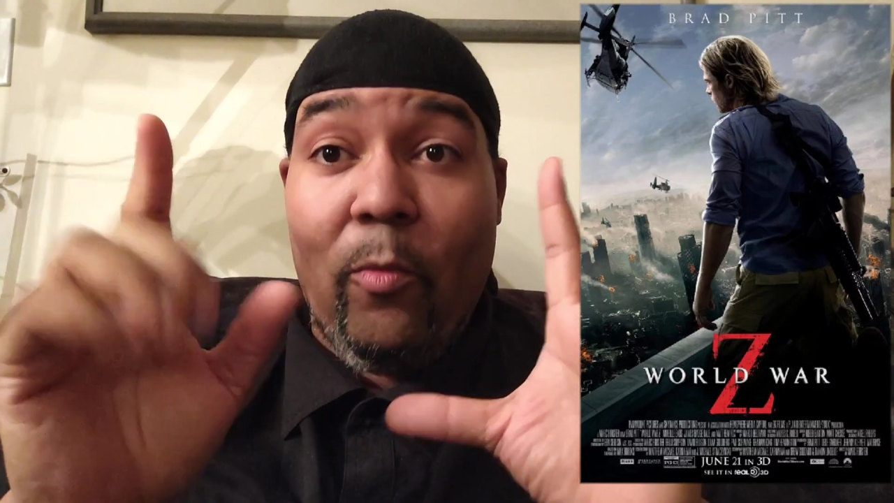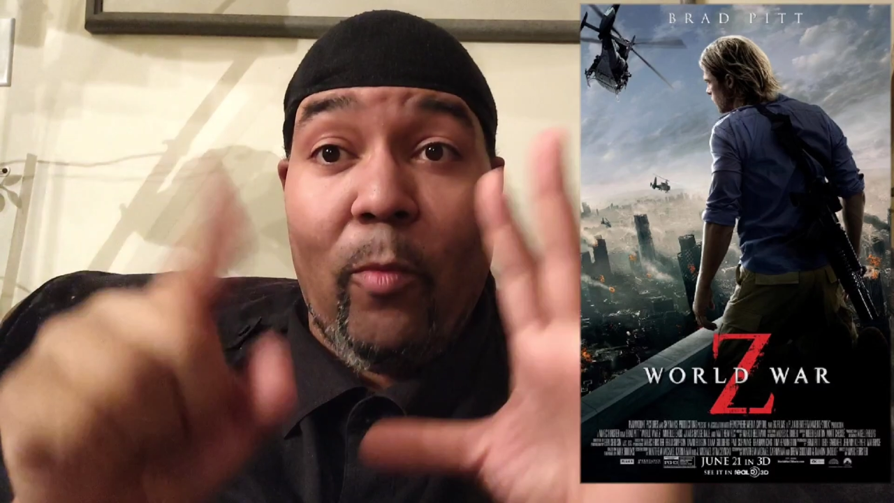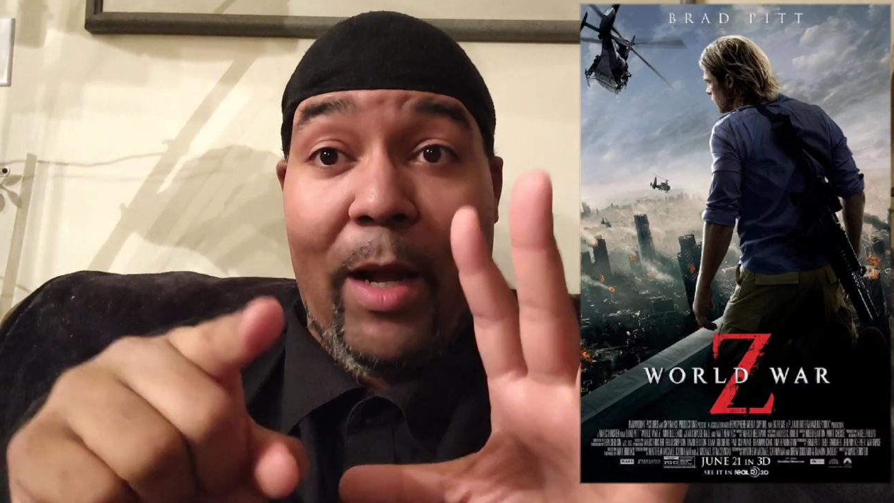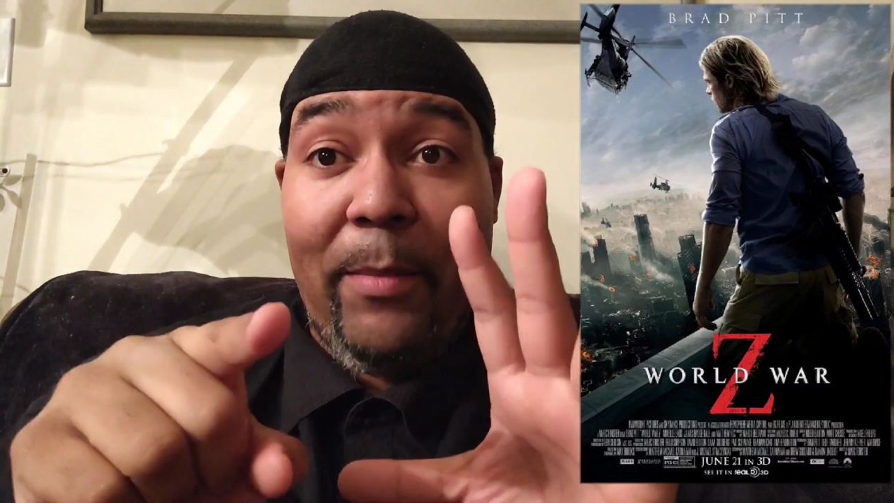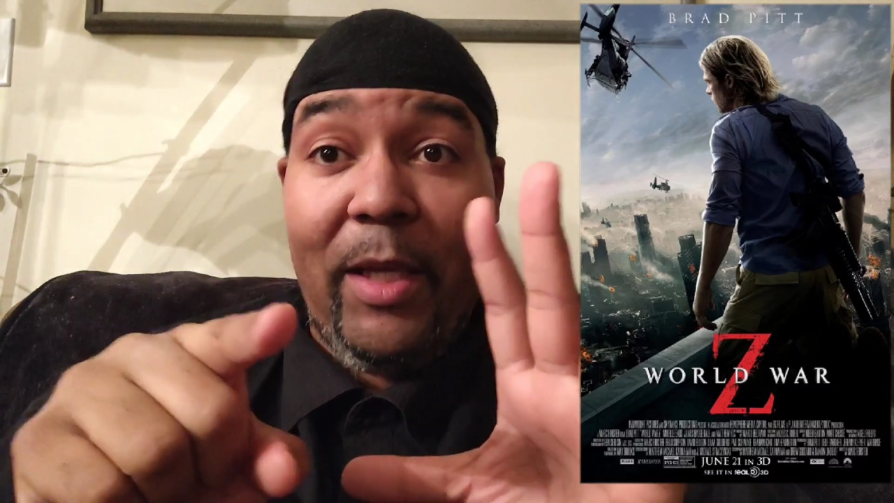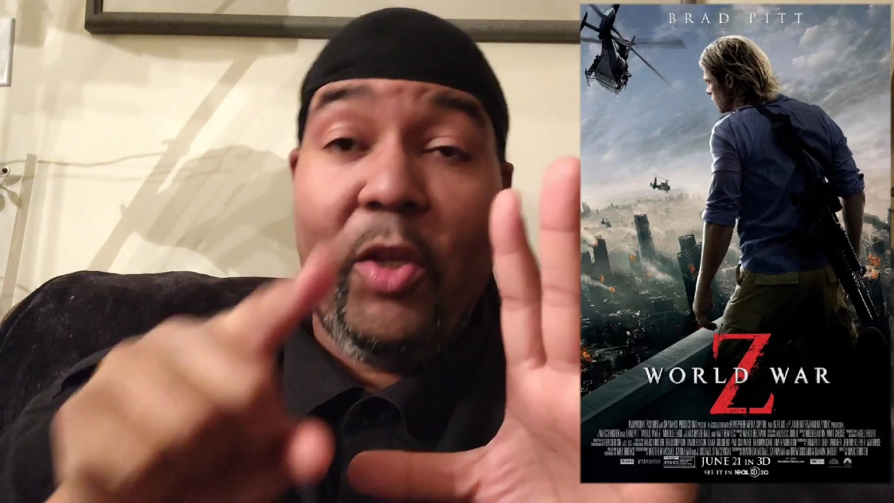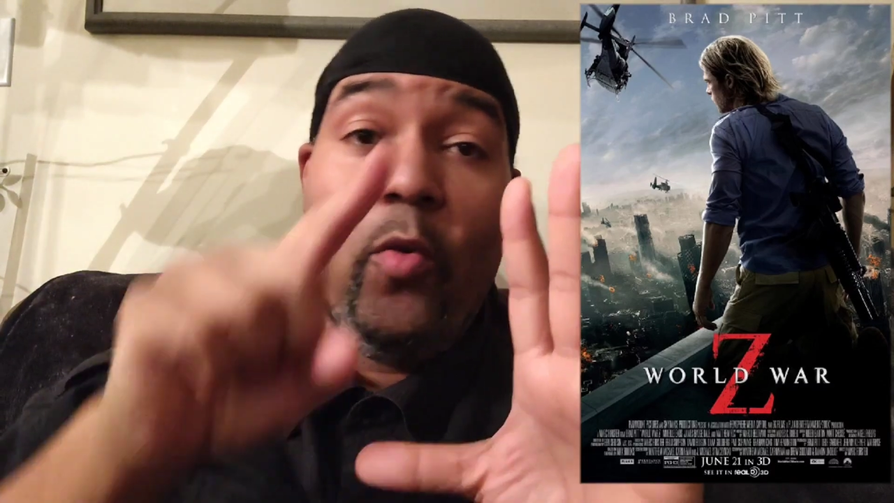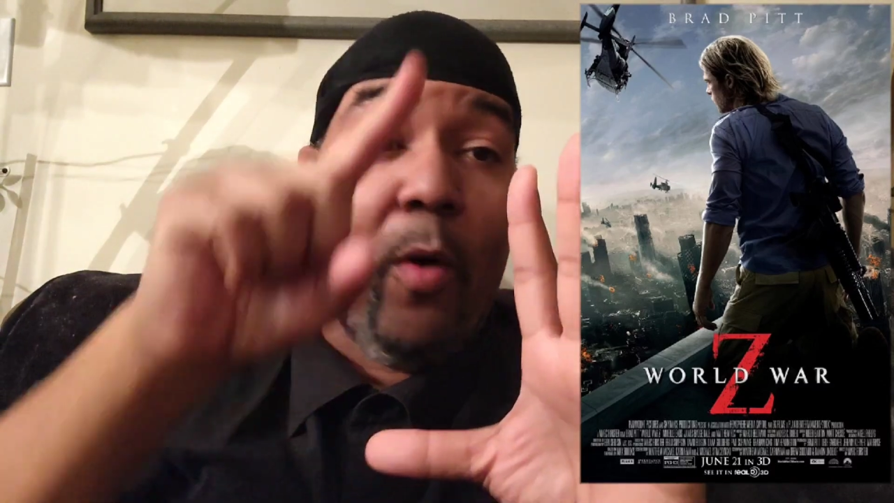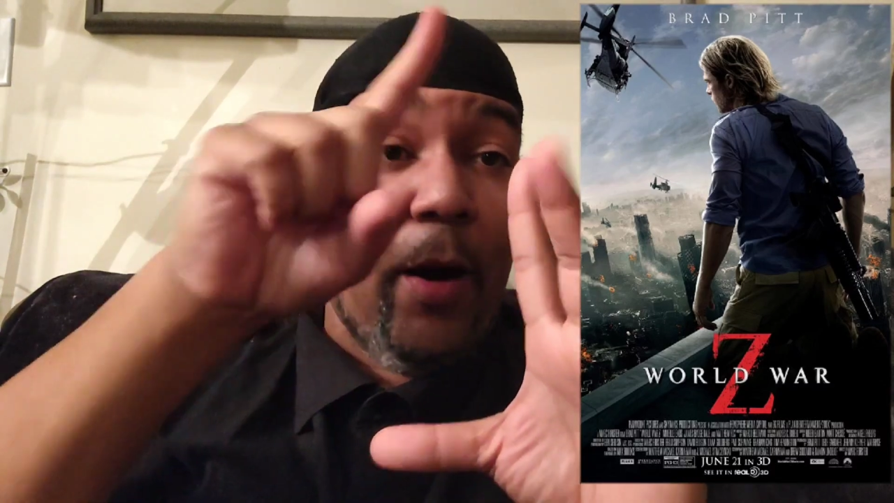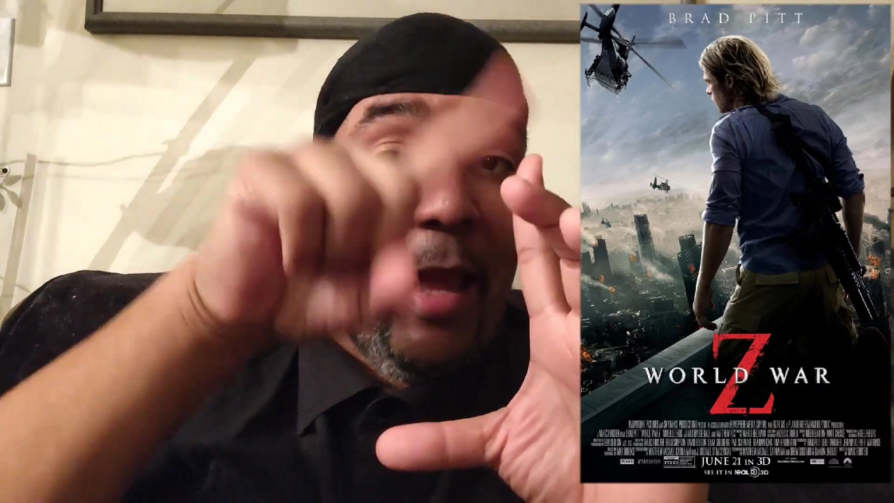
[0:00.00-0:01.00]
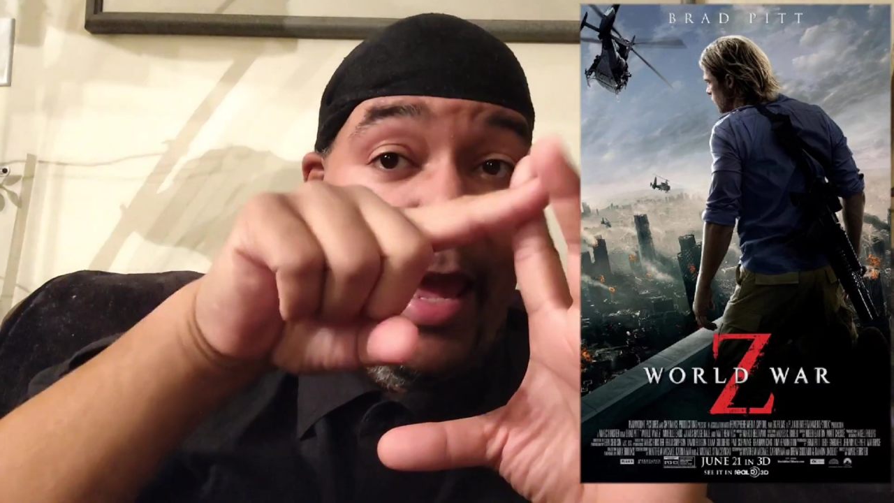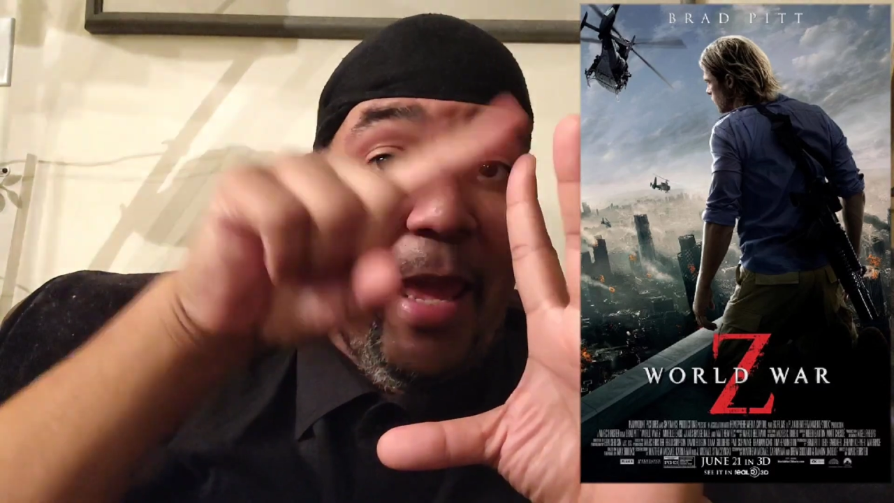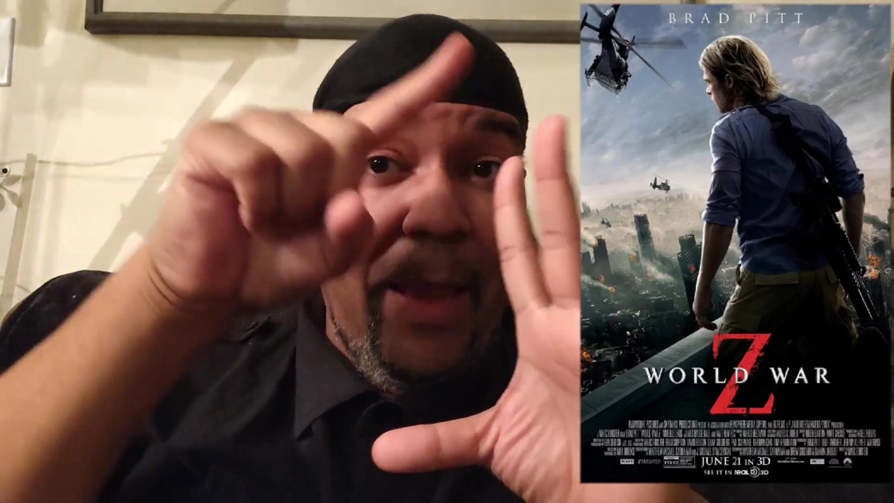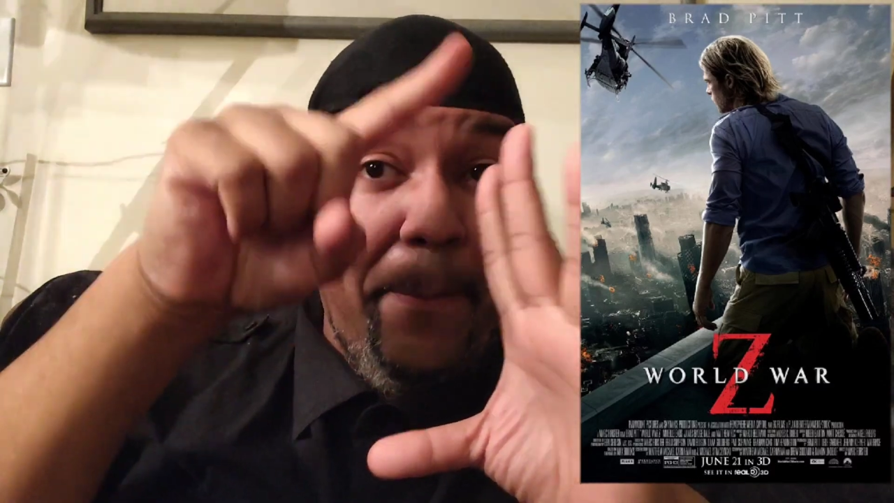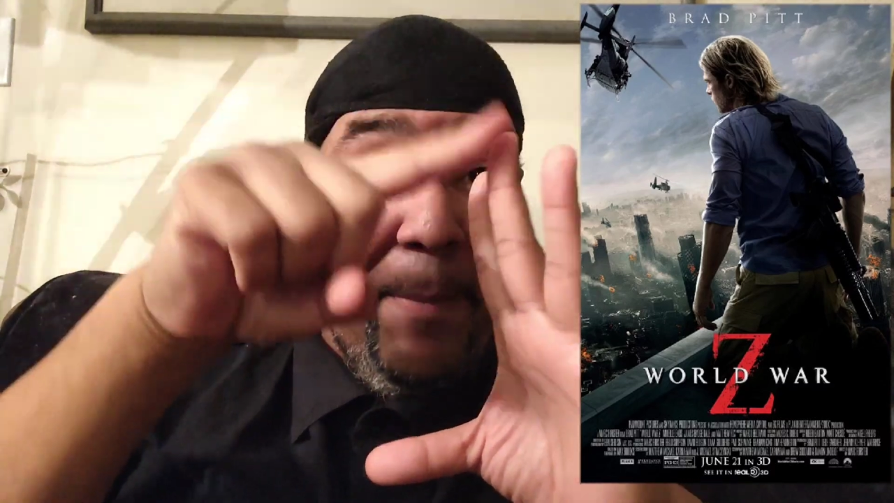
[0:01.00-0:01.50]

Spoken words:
Robbie, you are A,